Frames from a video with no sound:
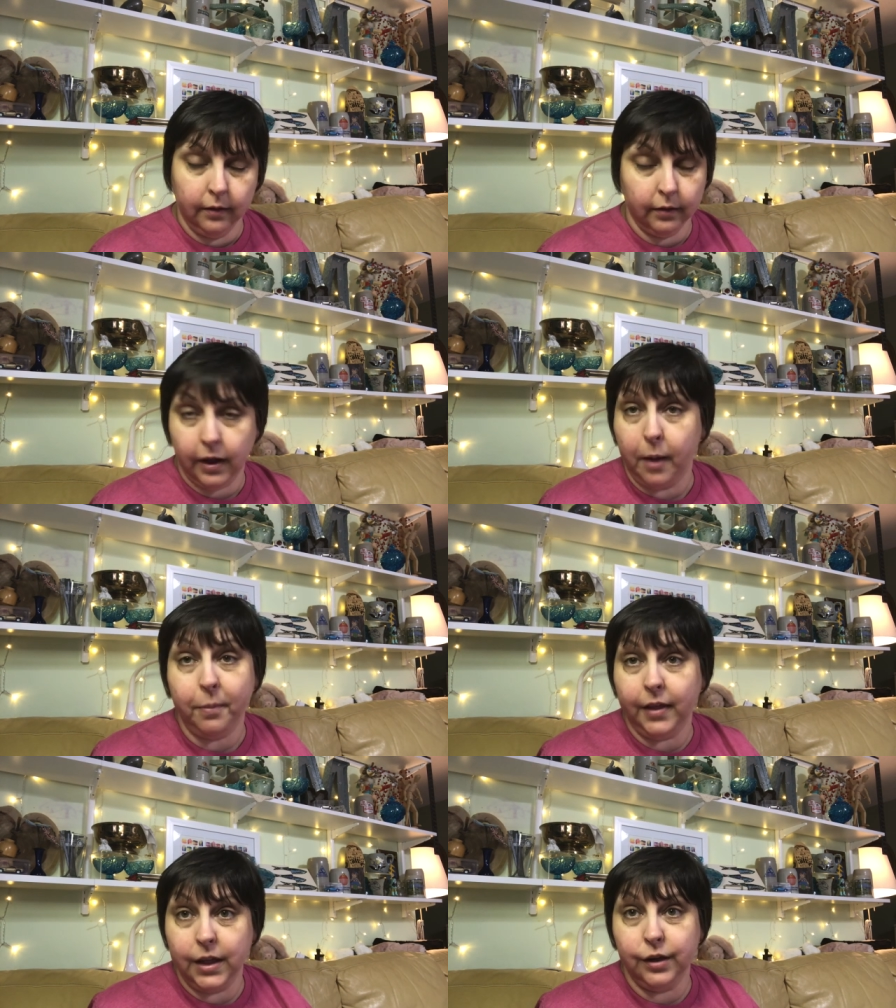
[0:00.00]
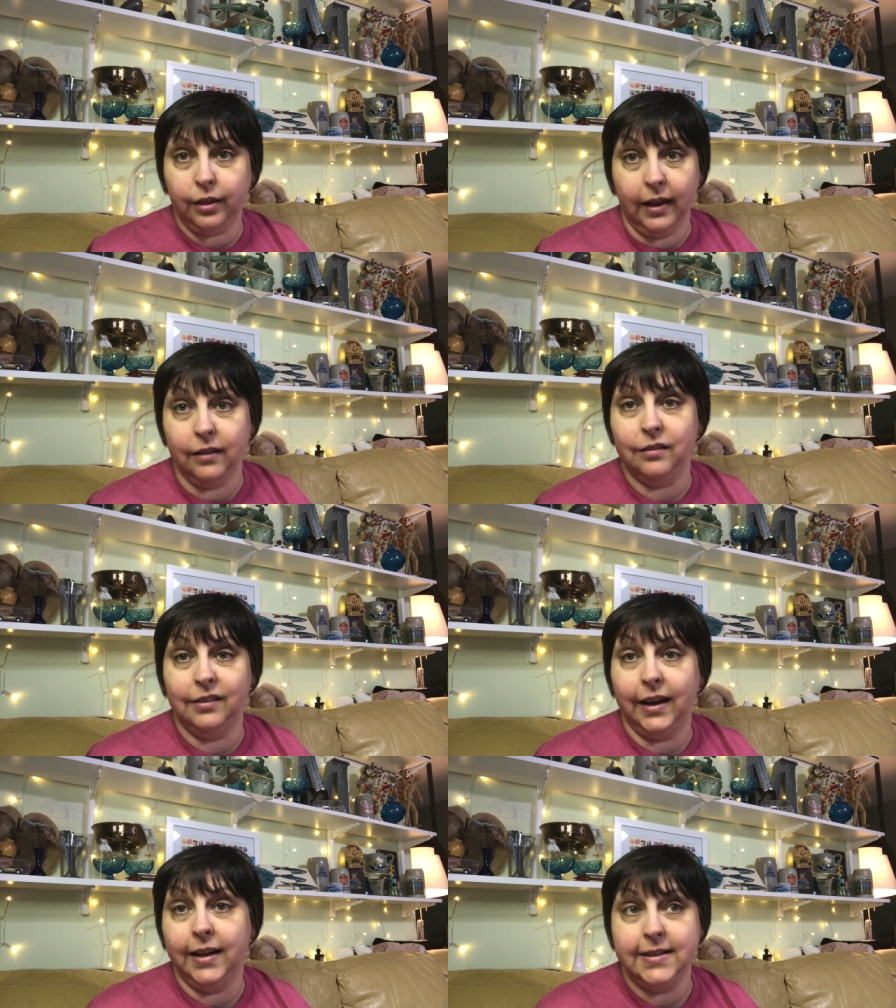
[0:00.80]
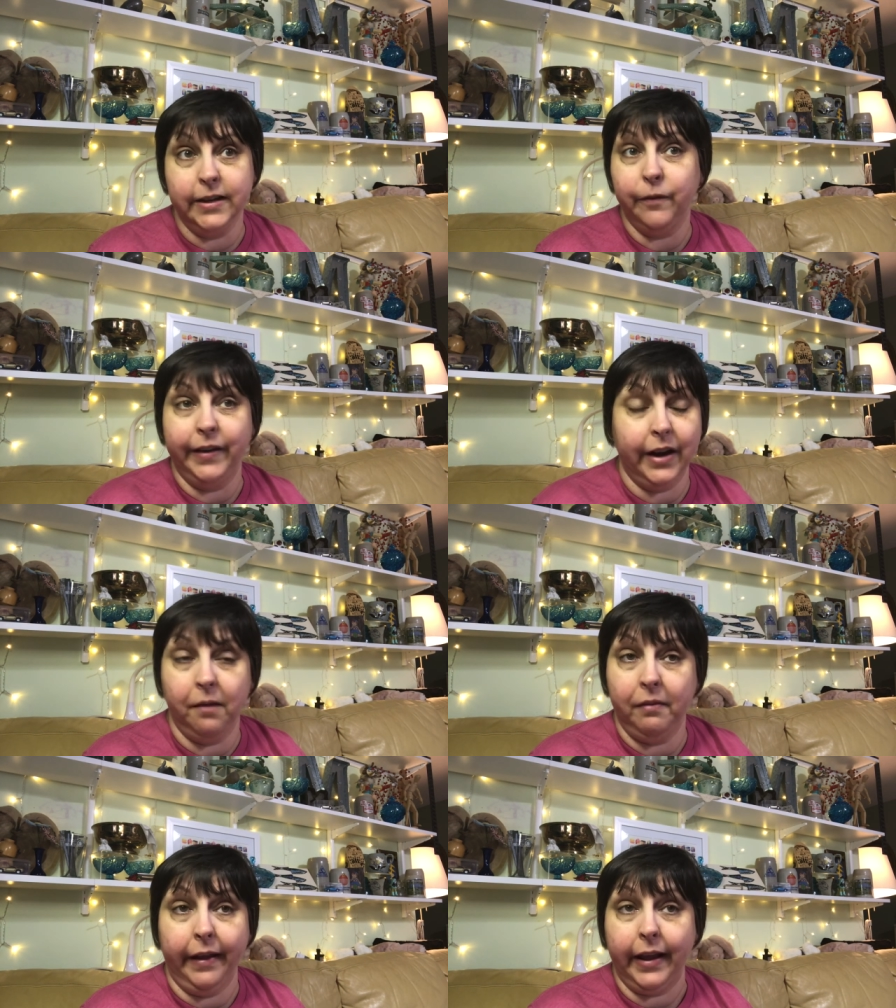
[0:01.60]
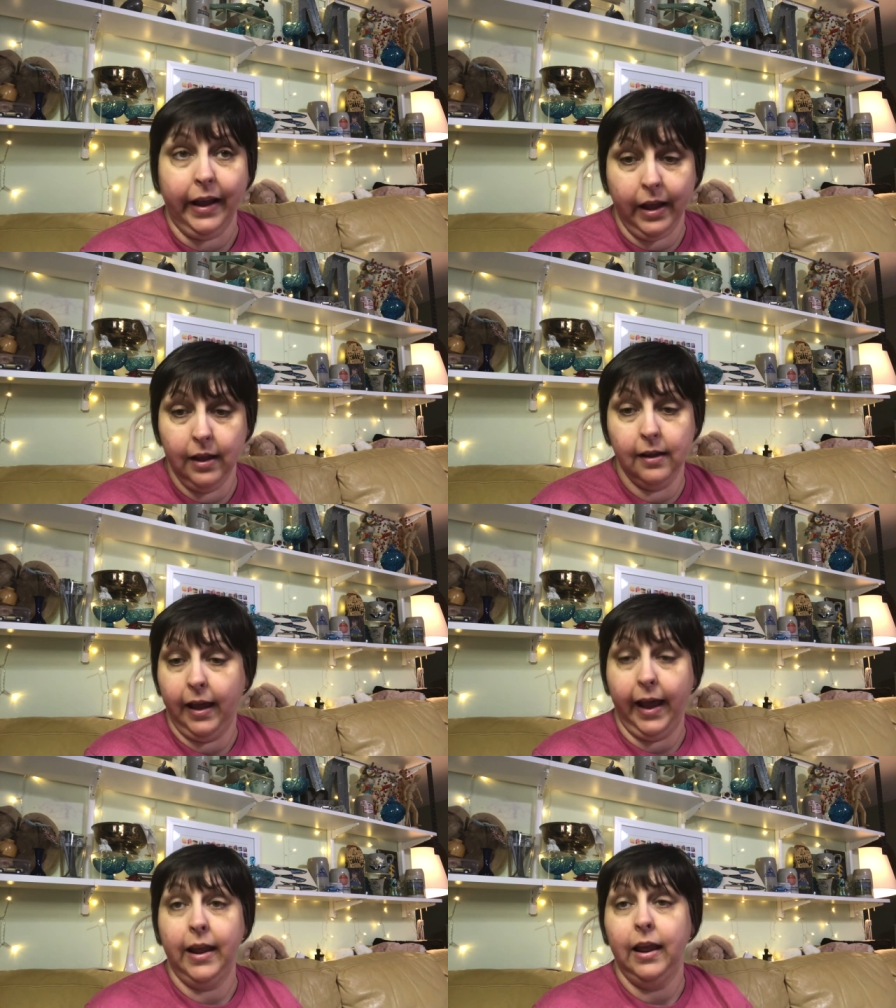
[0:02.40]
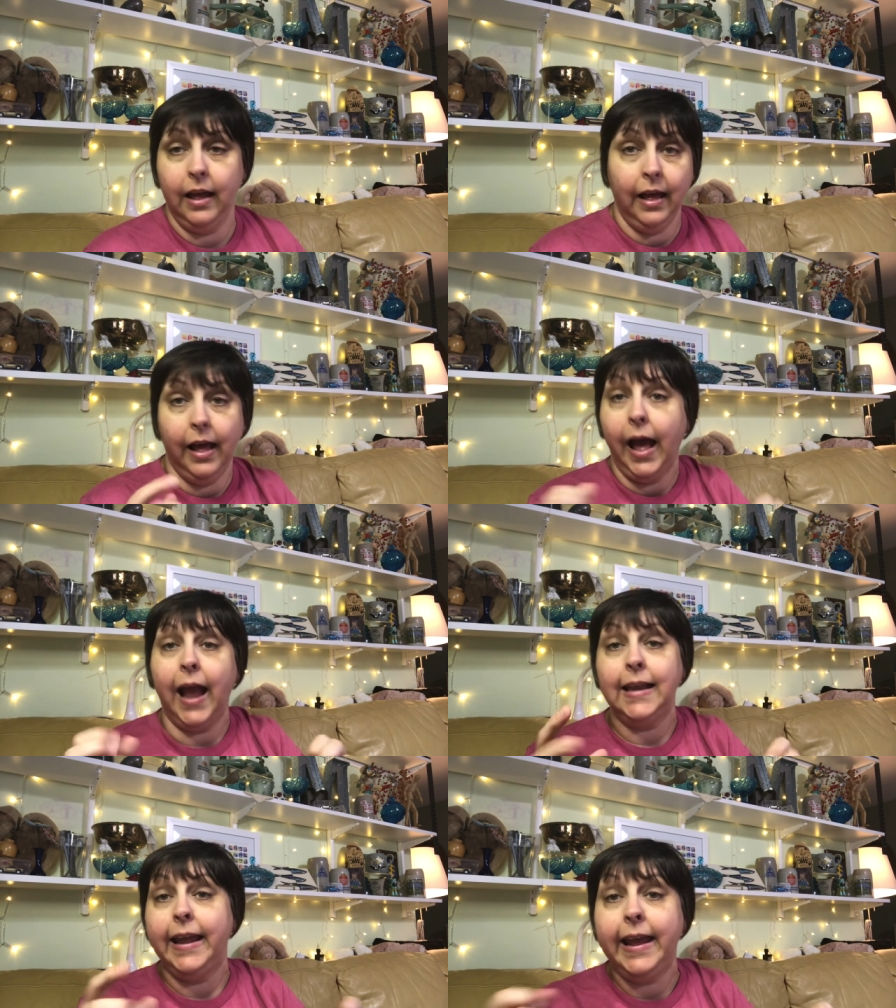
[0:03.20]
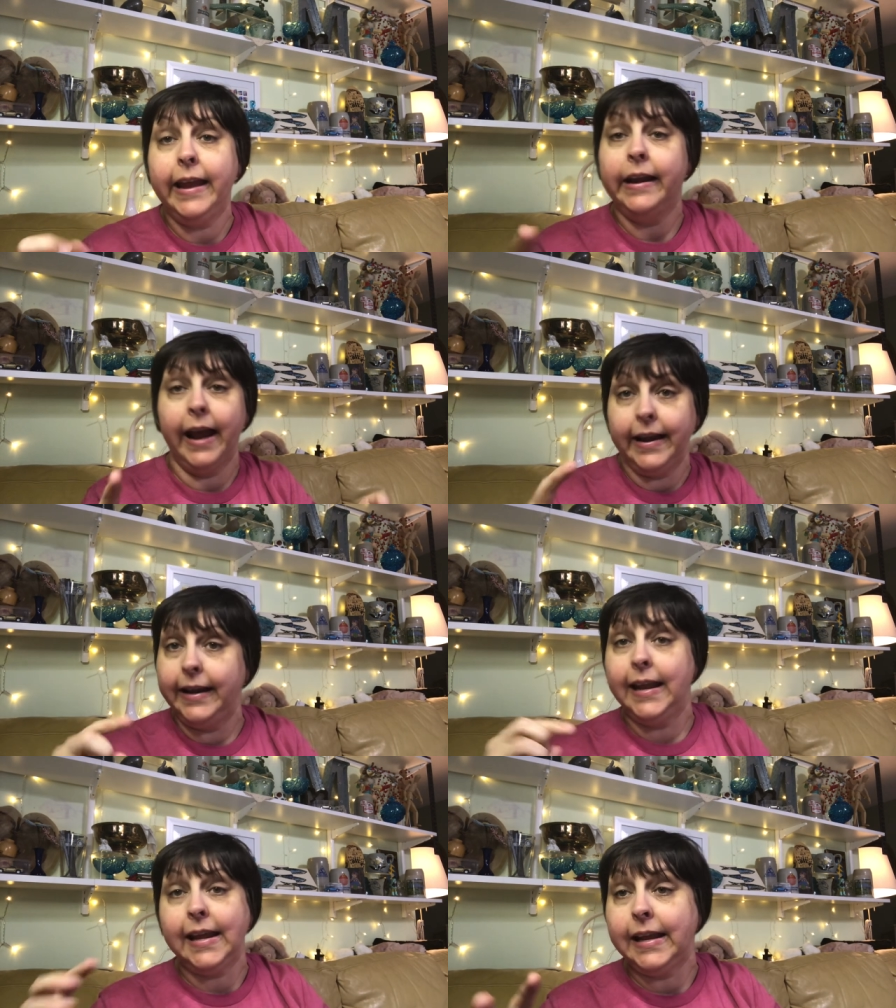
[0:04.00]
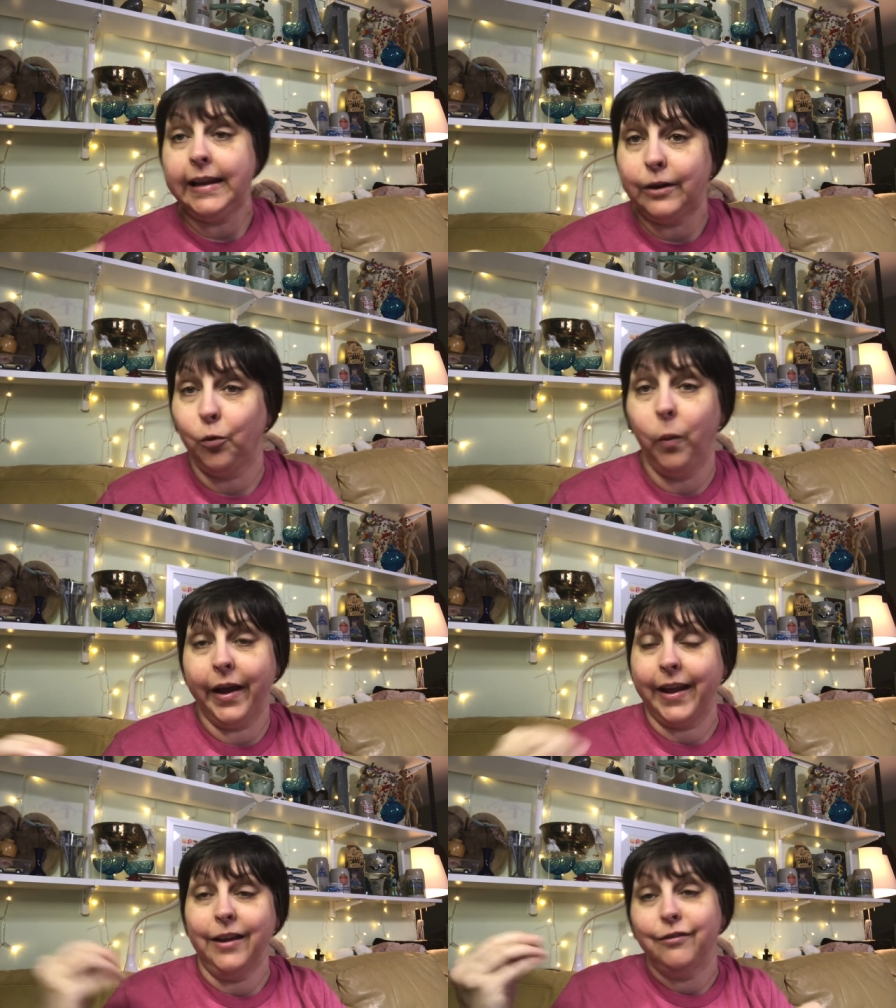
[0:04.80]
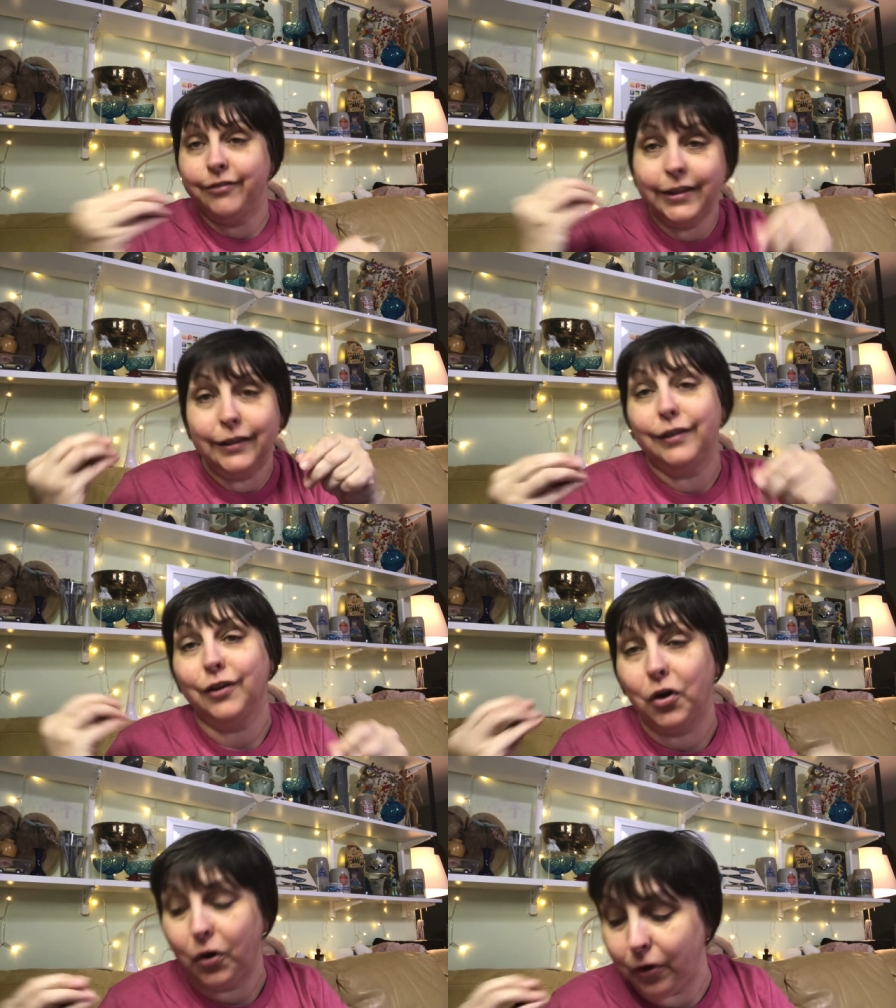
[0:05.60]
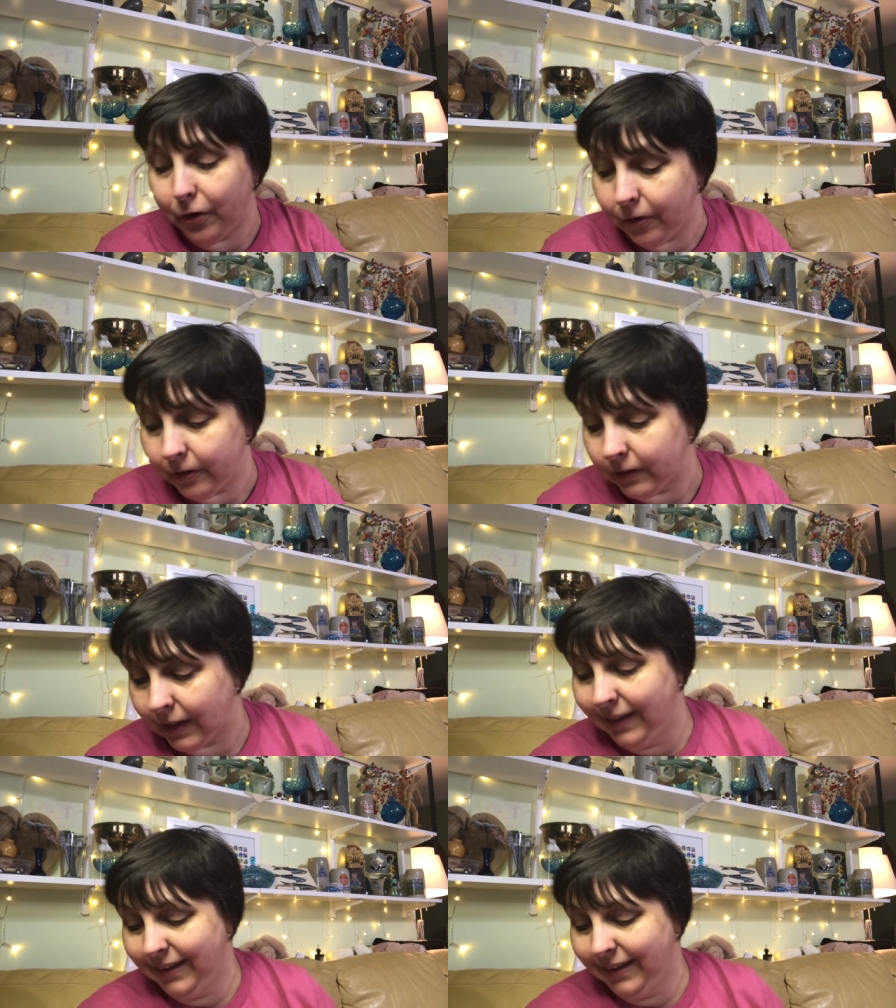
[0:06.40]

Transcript: a couple other things that I did when I'm like, ah, I, I need, I need, what can fill the hole